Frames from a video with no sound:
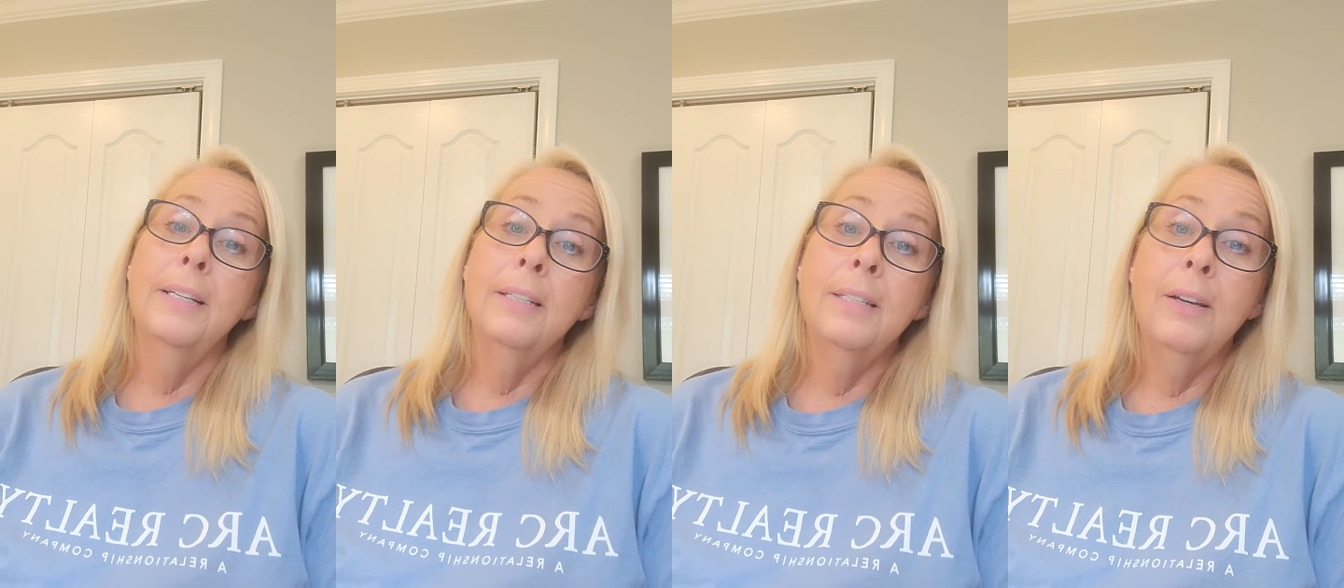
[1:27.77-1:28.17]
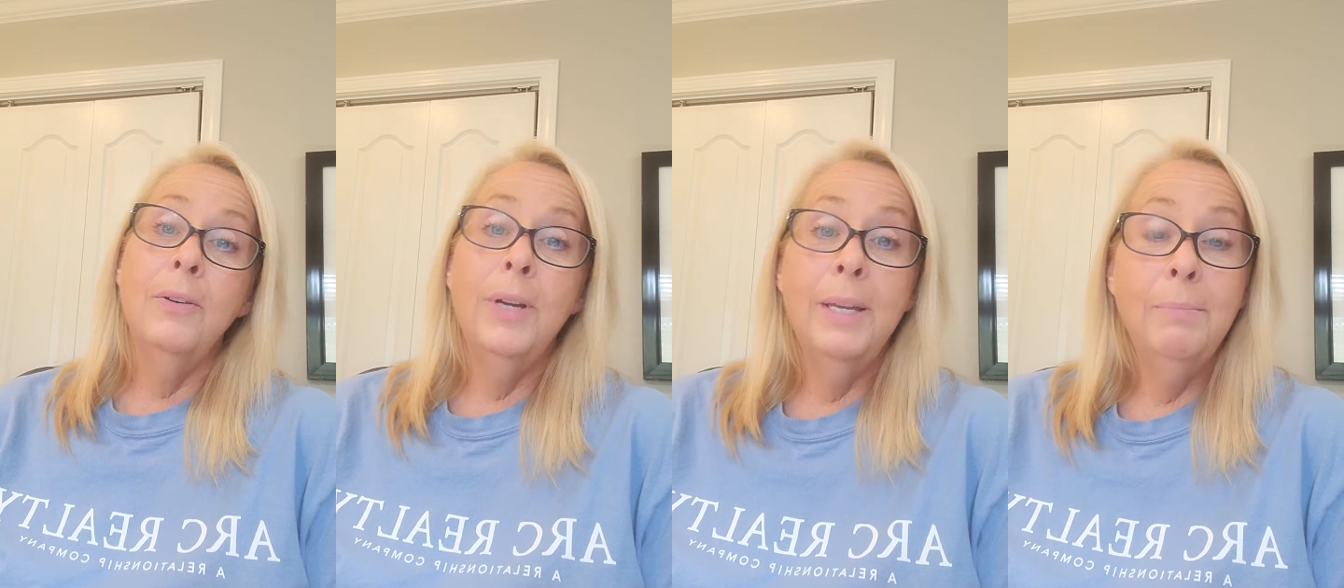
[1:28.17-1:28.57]

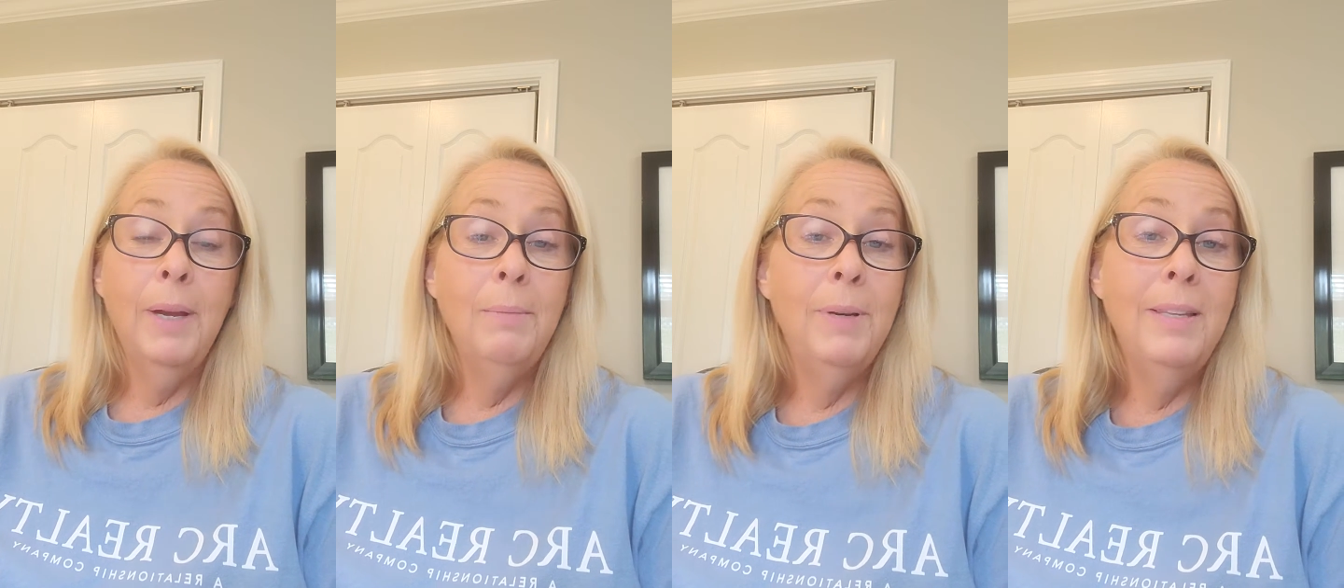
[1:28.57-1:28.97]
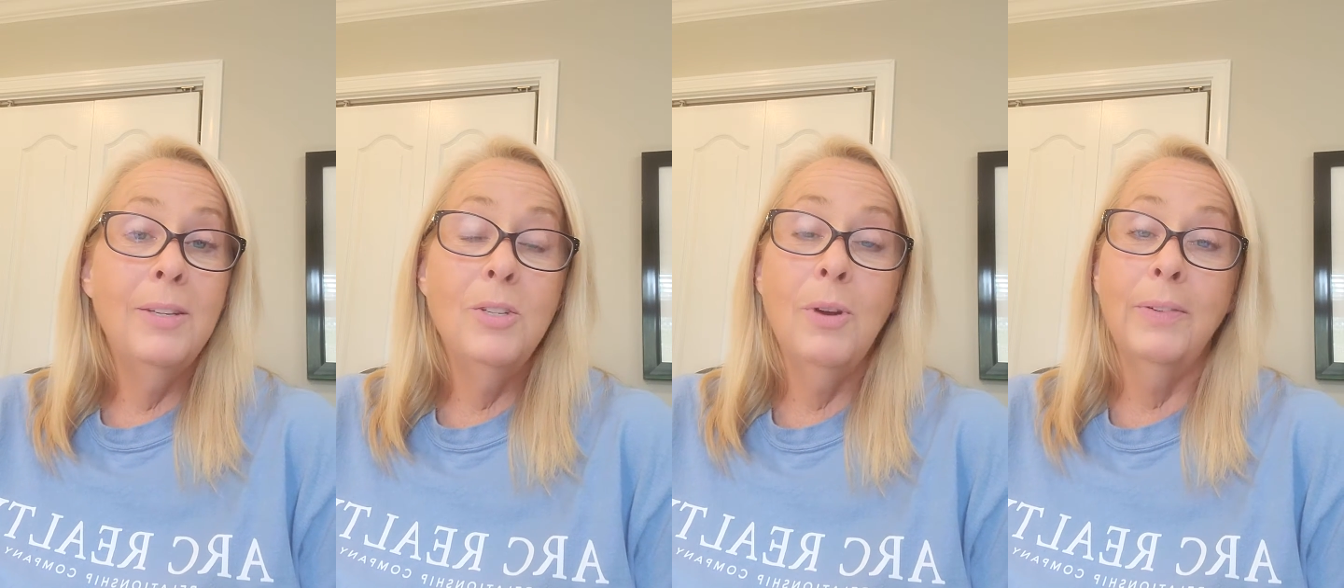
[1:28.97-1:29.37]
So it may be
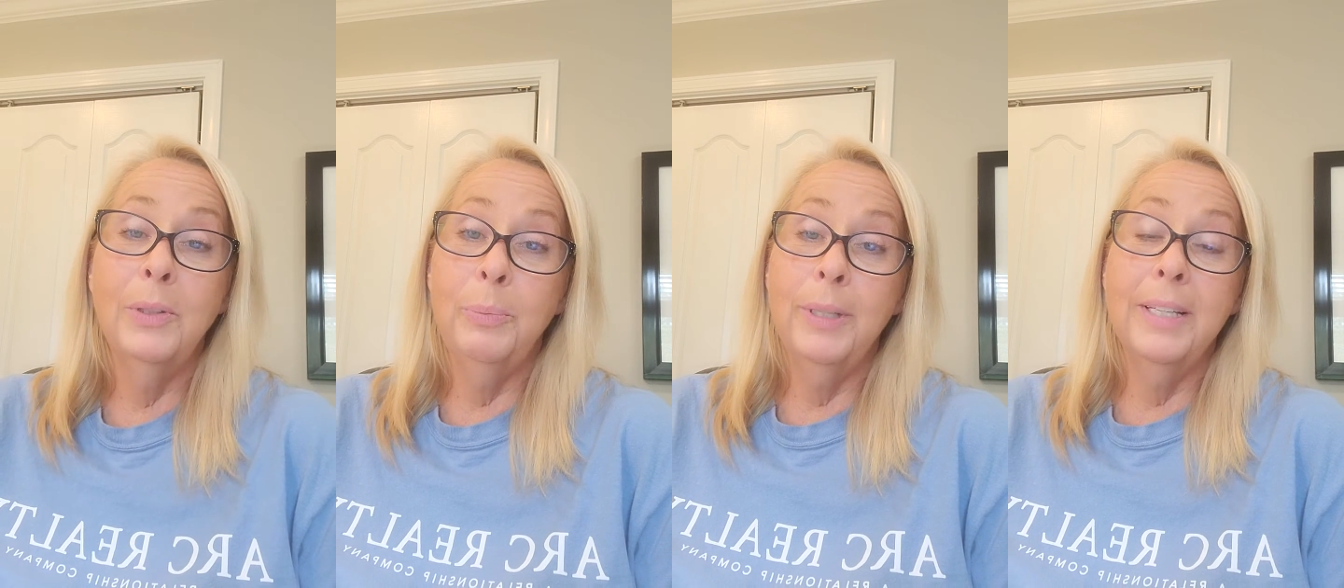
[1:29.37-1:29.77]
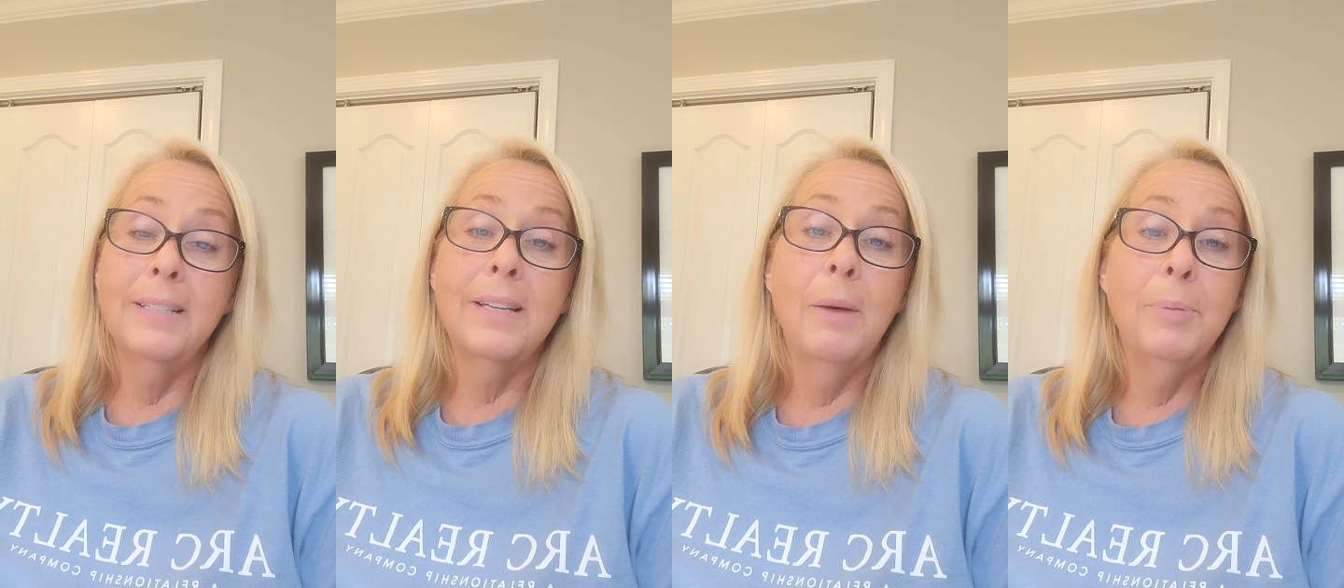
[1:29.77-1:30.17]
that you have a little bit
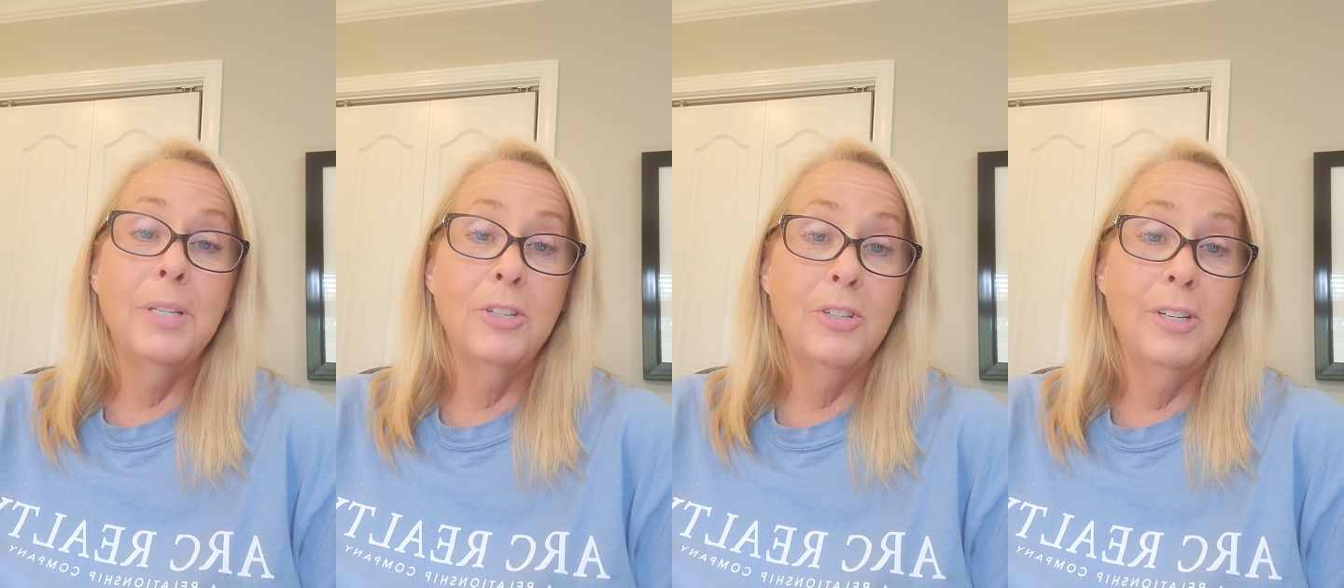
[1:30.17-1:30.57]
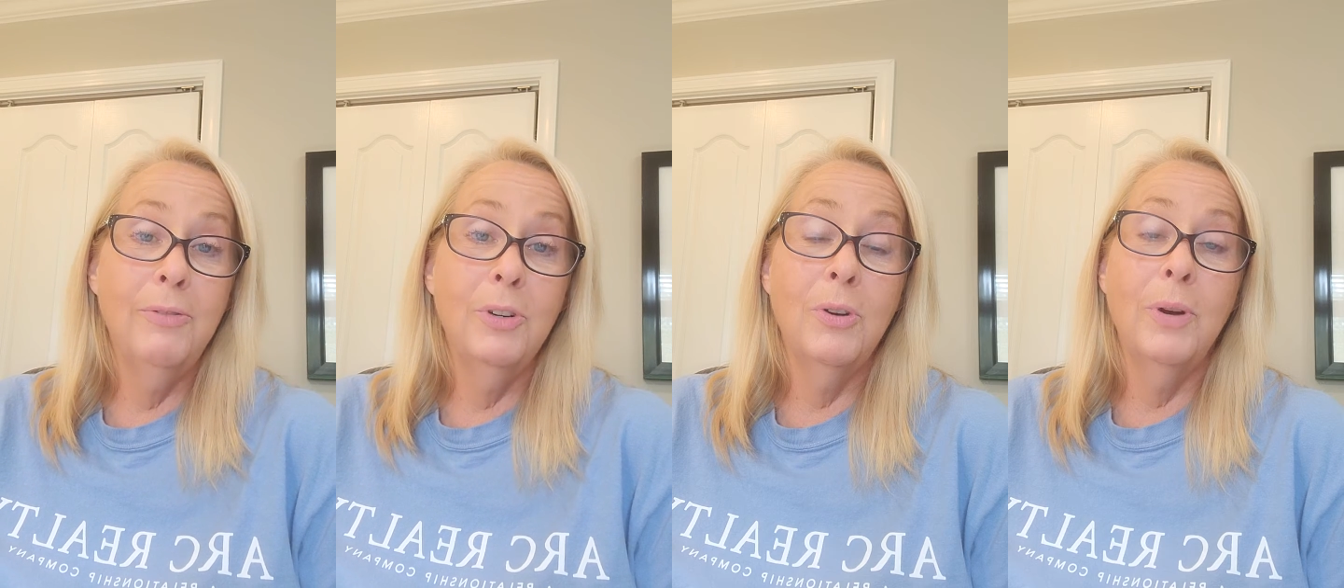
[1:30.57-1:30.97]
less competition
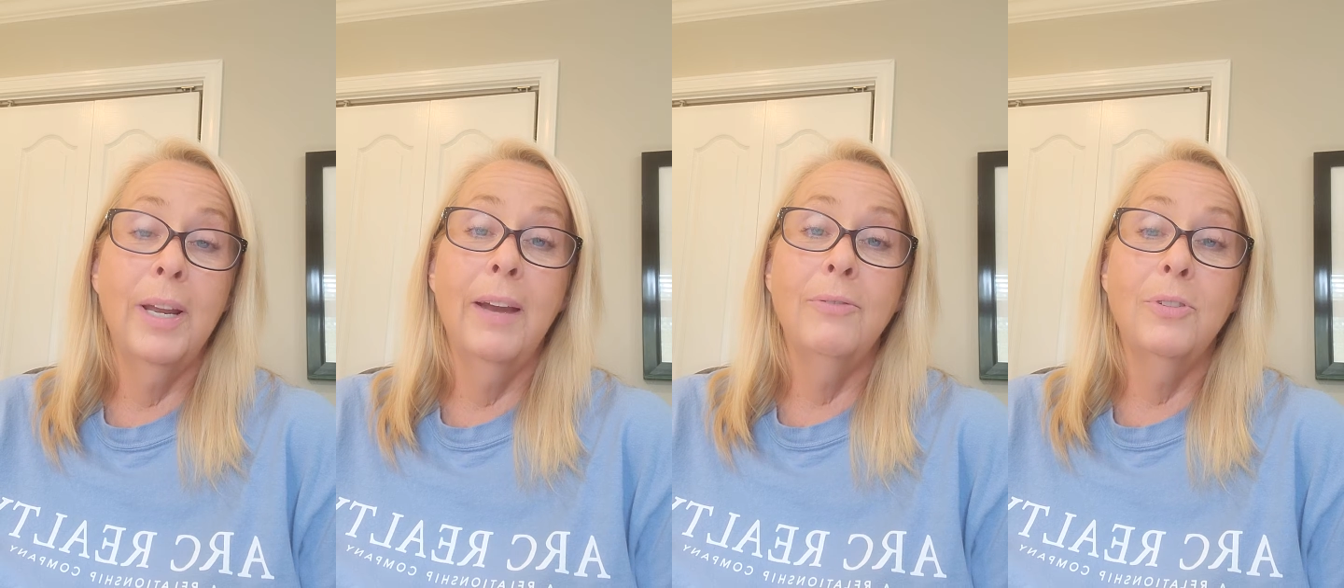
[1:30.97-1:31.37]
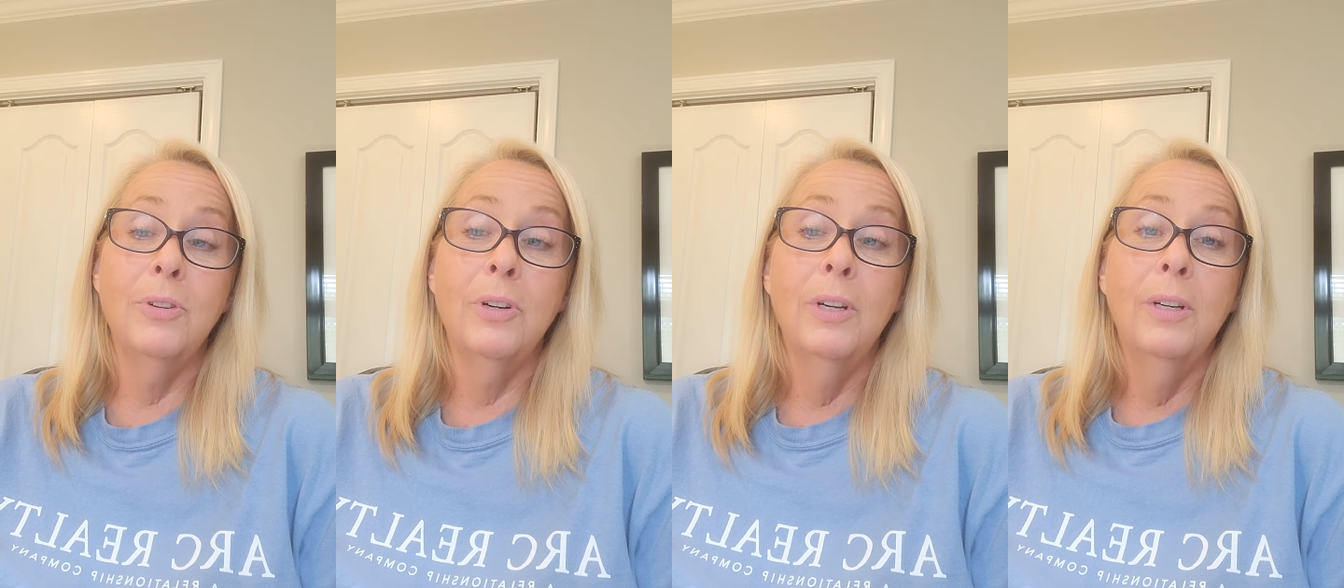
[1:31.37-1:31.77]
if you're going
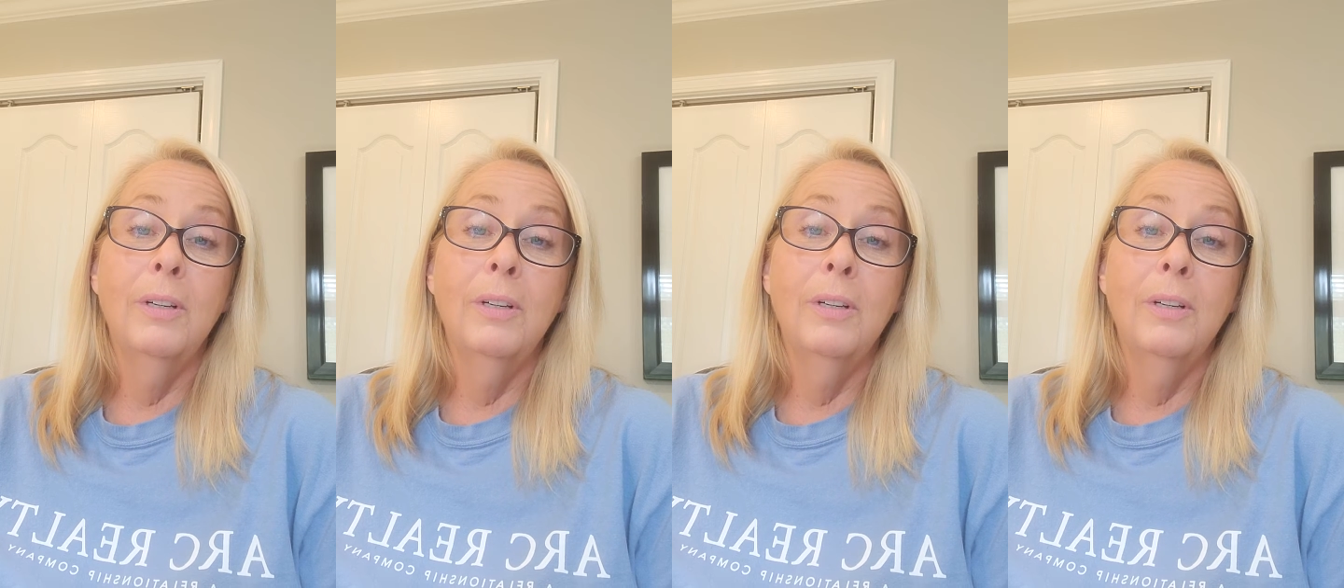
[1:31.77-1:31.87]
after